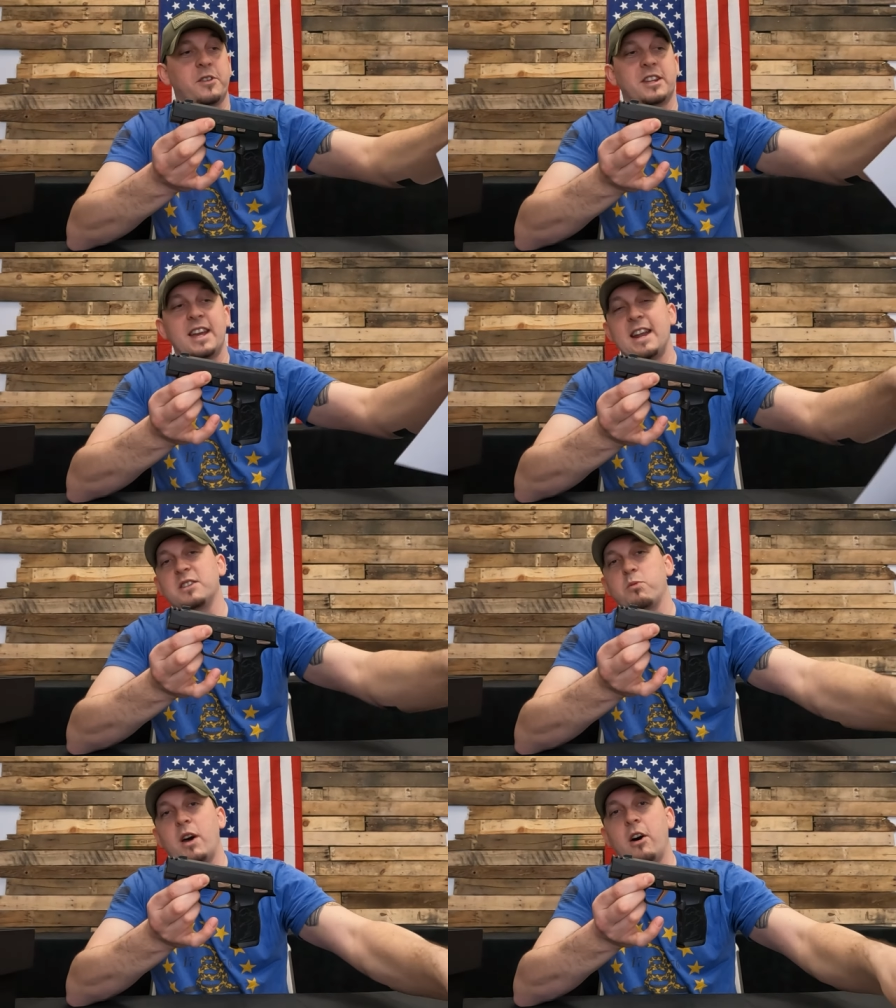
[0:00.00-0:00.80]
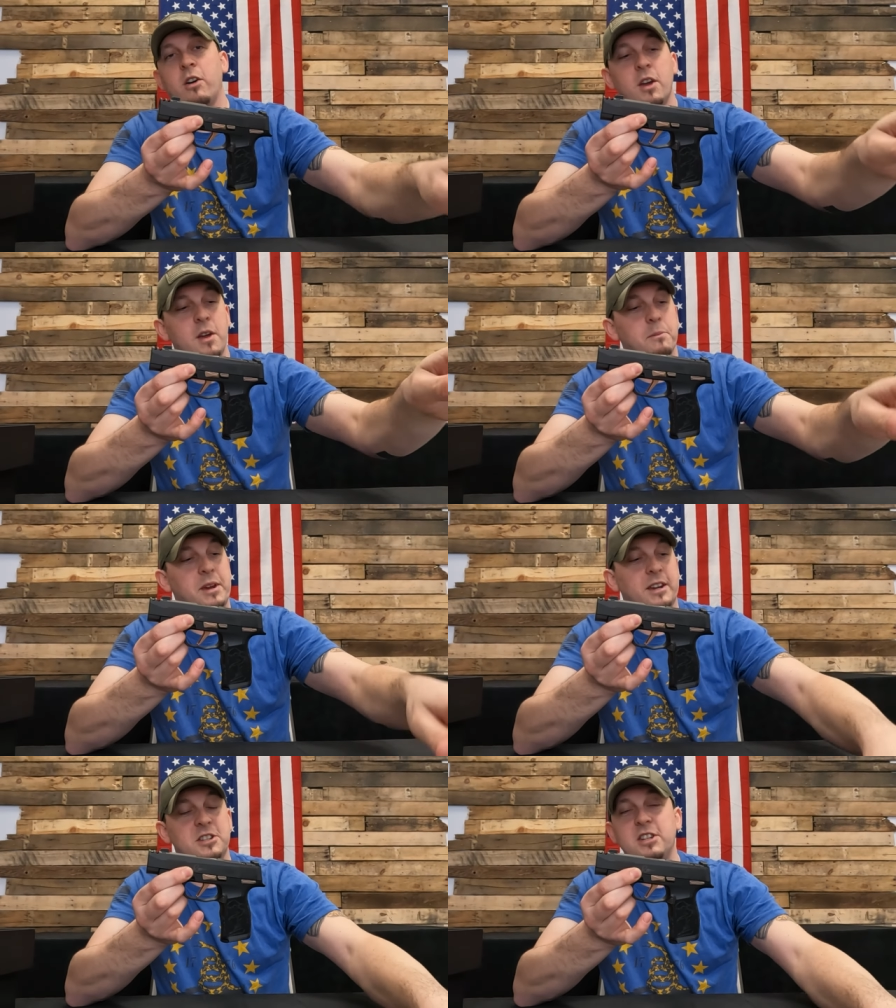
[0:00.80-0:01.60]
like that as well
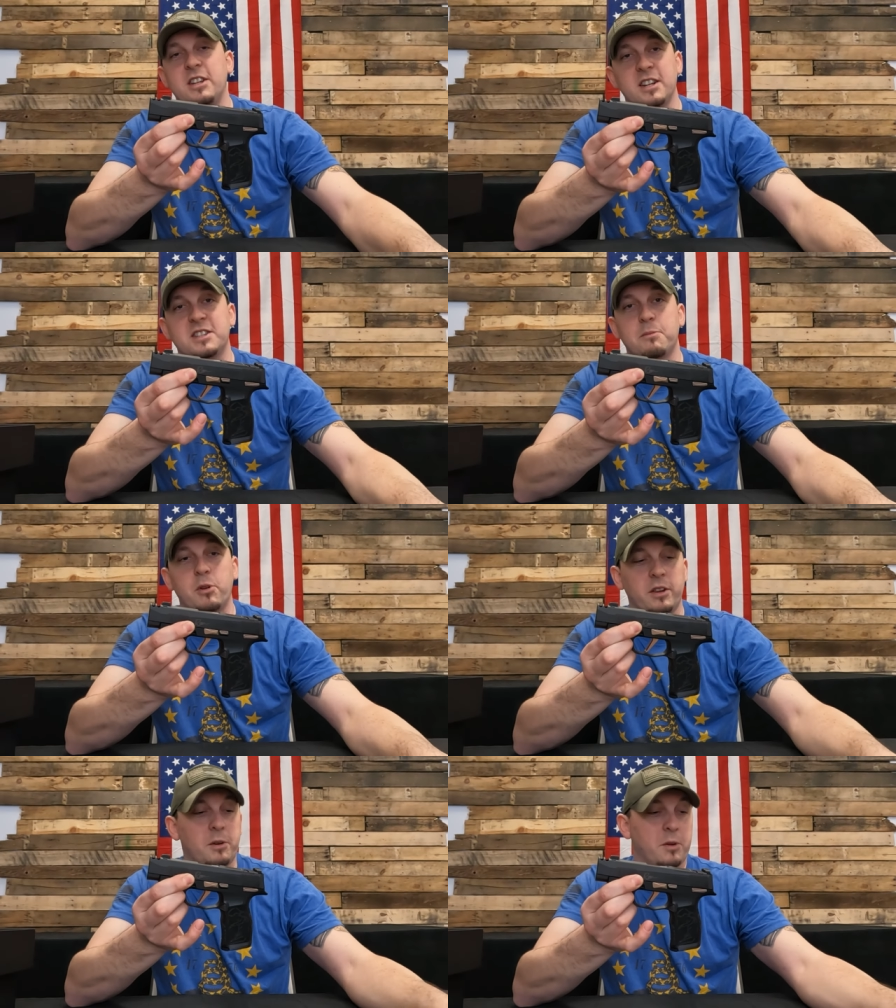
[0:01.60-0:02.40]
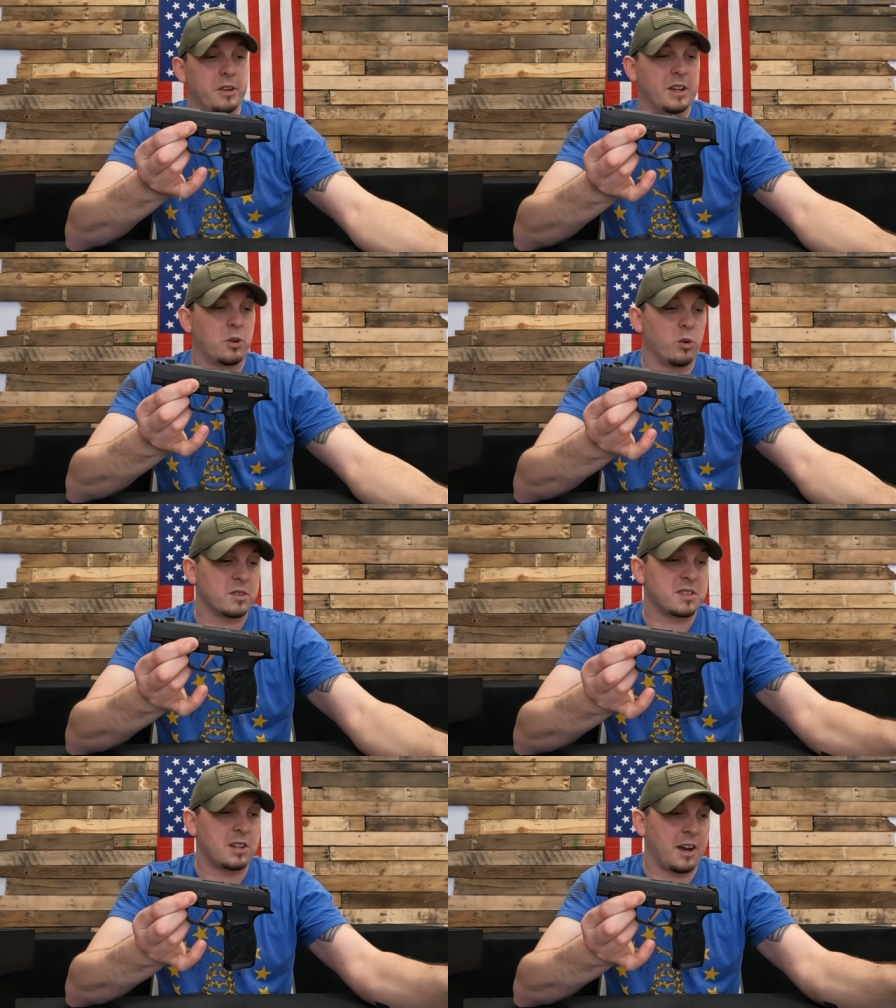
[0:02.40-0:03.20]
because she does some really, really
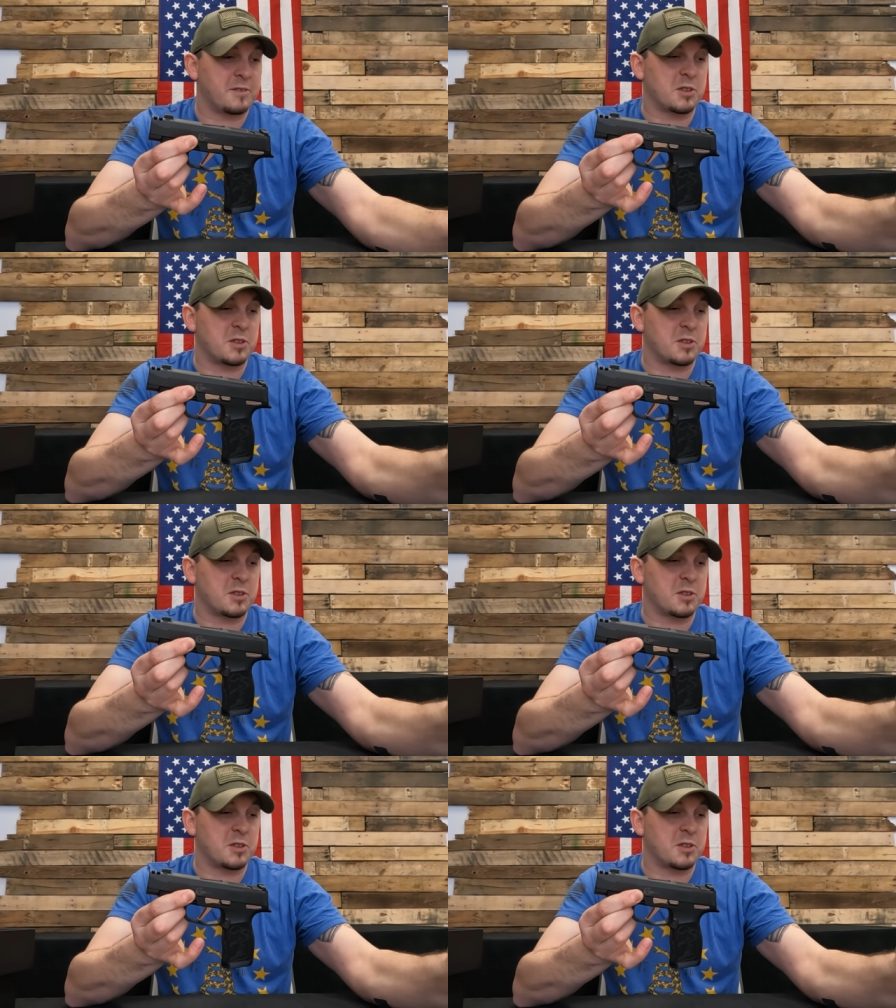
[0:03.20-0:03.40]
cool stuff.